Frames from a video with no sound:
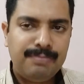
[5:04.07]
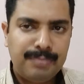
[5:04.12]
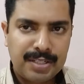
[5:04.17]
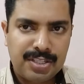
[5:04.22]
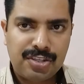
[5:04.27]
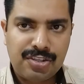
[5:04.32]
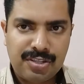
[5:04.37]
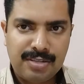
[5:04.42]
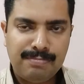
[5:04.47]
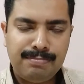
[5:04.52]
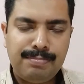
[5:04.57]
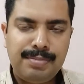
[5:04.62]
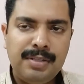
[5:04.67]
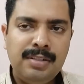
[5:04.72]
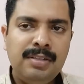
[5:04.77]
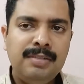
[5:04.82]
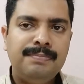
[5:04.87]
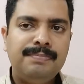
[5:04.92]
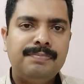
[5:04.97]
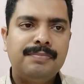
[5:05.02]
much
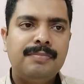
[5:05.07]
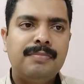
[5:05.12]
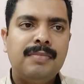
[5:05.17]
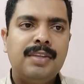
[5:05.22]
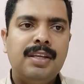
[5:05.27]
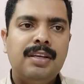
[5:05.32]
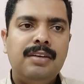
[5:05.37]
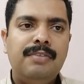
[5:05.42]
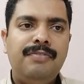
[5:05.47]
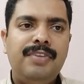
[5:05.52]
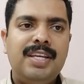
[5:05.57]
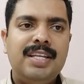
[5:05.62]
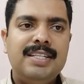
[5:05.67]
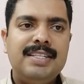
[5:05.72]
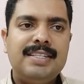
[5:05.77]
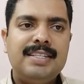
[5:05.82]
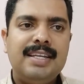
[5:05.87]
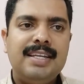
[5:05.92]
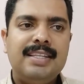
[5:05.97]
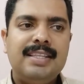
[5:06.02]
simple, we can
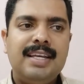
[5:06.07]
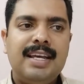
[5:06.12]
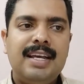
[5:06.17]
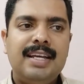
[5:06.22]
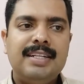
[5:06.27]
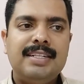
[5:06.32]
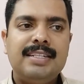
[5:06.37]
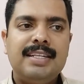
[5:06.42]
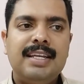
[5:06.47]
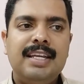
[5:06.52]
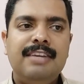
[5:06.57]
say that